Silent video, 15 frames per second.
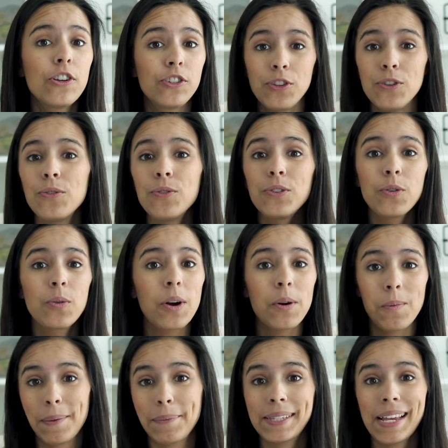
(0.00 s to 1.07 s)
to your
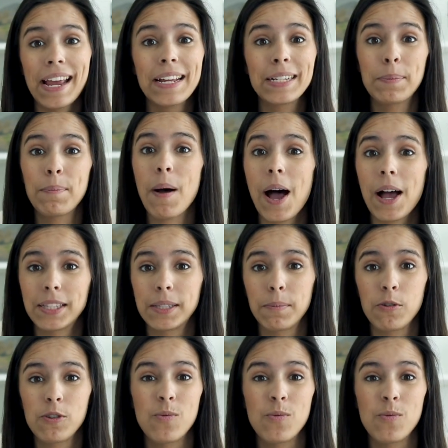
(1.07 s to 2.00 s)
website as possible.